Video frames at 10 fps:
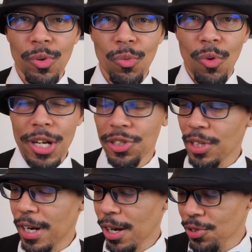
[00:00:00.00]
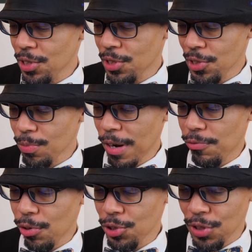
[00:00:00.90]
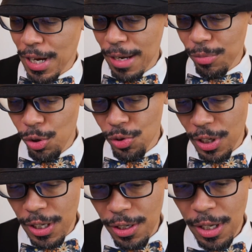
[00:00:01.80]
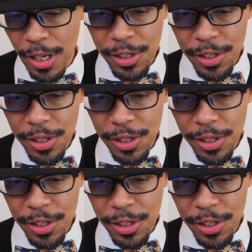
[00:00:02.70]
wash that out since it's my first time using it,